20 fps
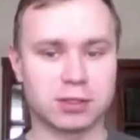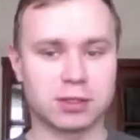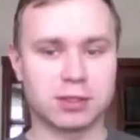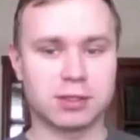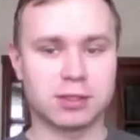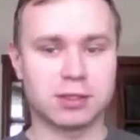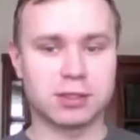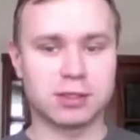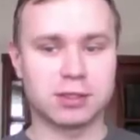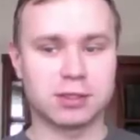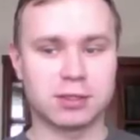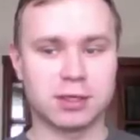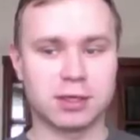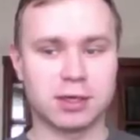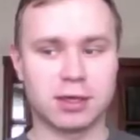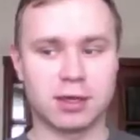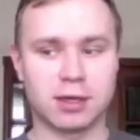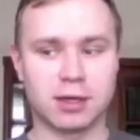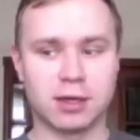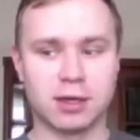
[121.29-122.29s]
This is
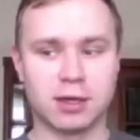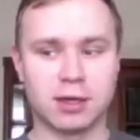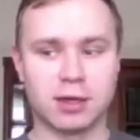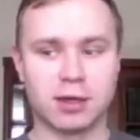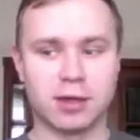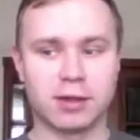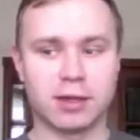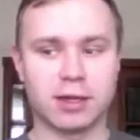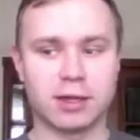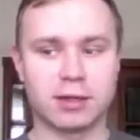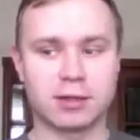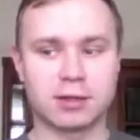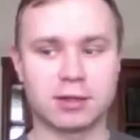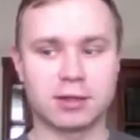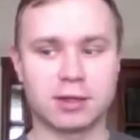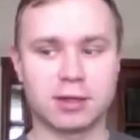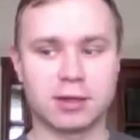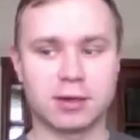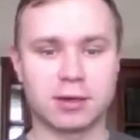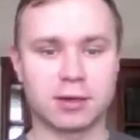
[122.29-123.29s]
that
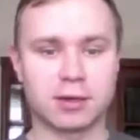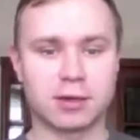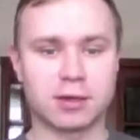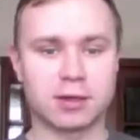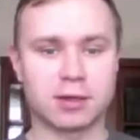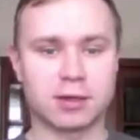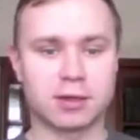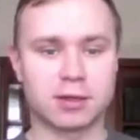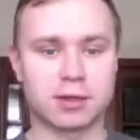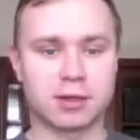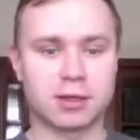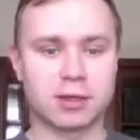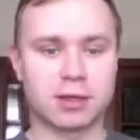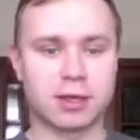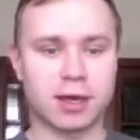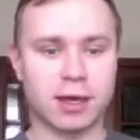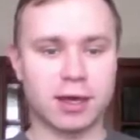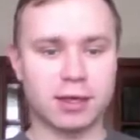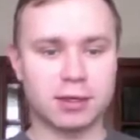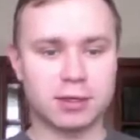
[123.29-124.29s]

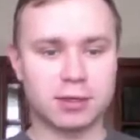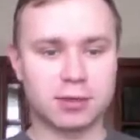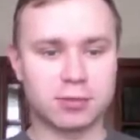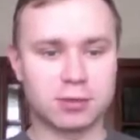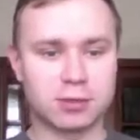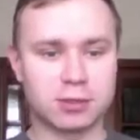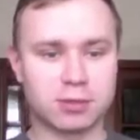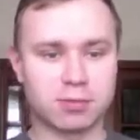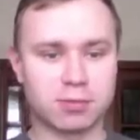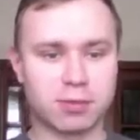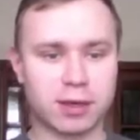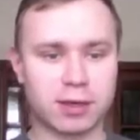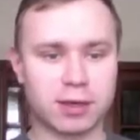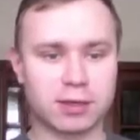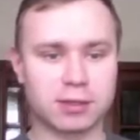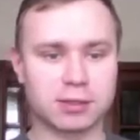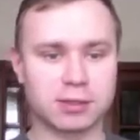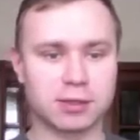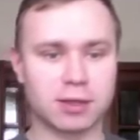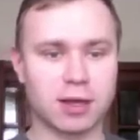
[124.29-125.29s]
cat, which
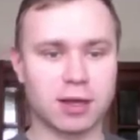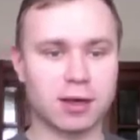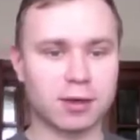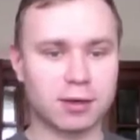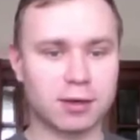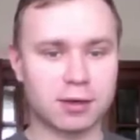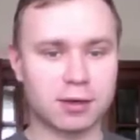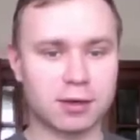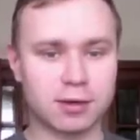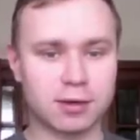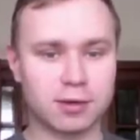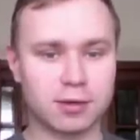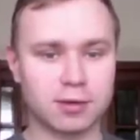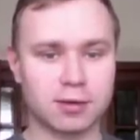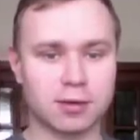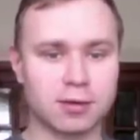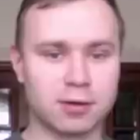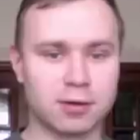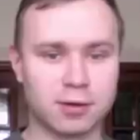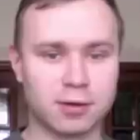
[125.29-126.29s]
beckons luck,
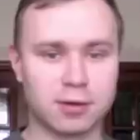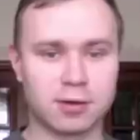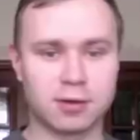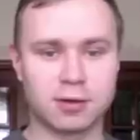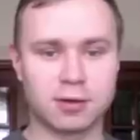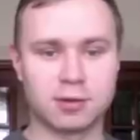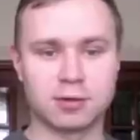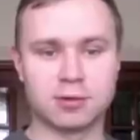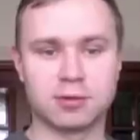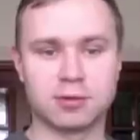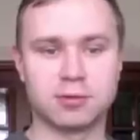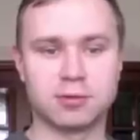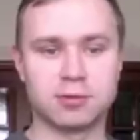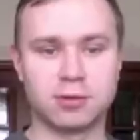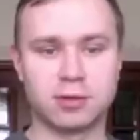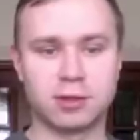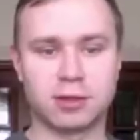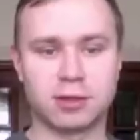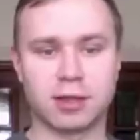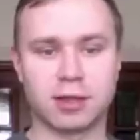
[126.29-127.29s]

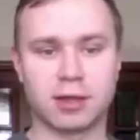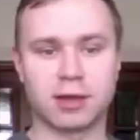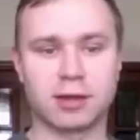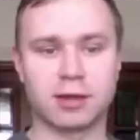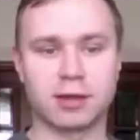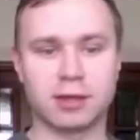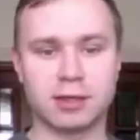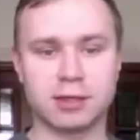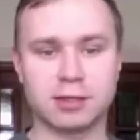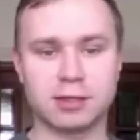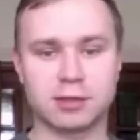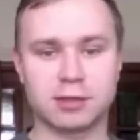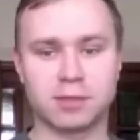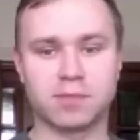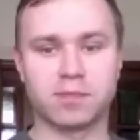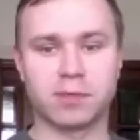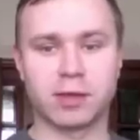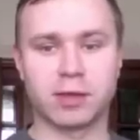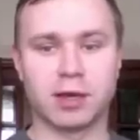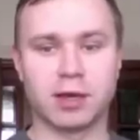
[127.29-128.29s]
doing it like this.
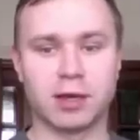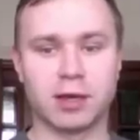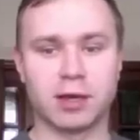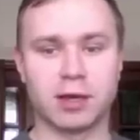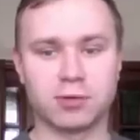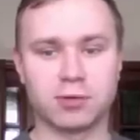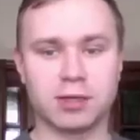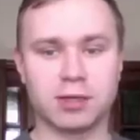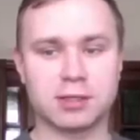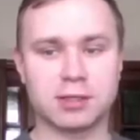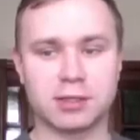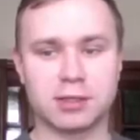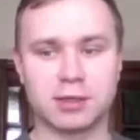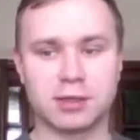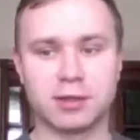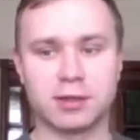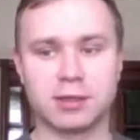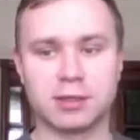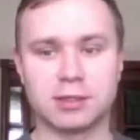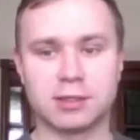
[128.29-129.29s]
And to us,
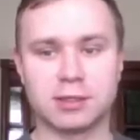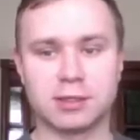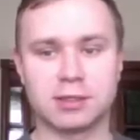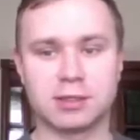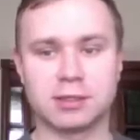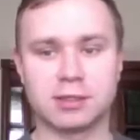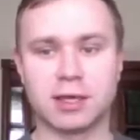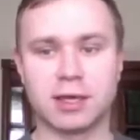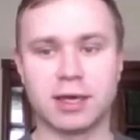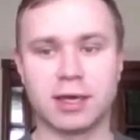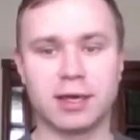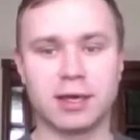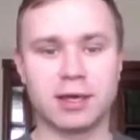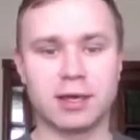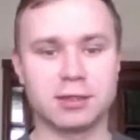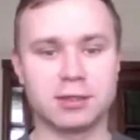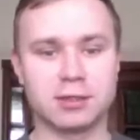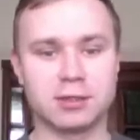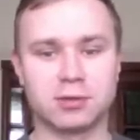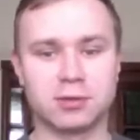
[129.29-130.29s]
this is
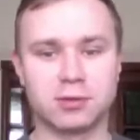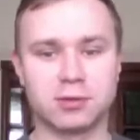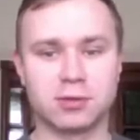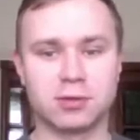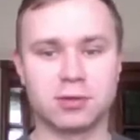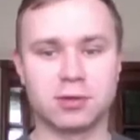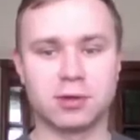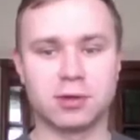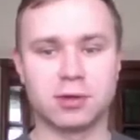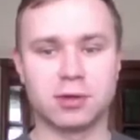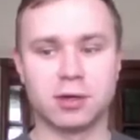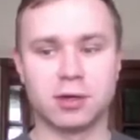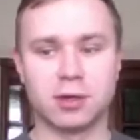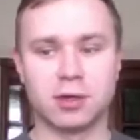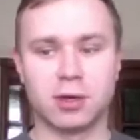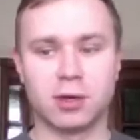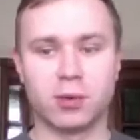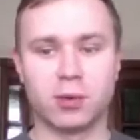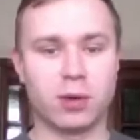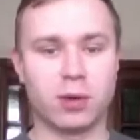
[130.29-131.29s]
akin to
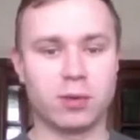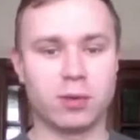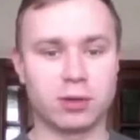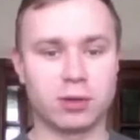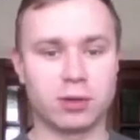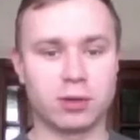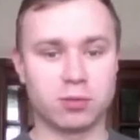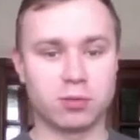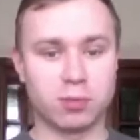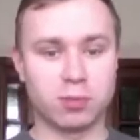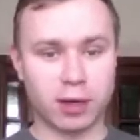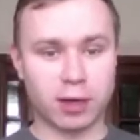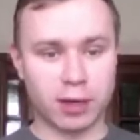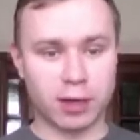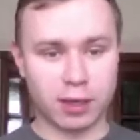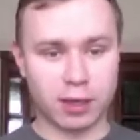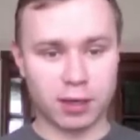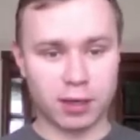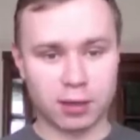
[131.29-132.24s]
waving goodbye.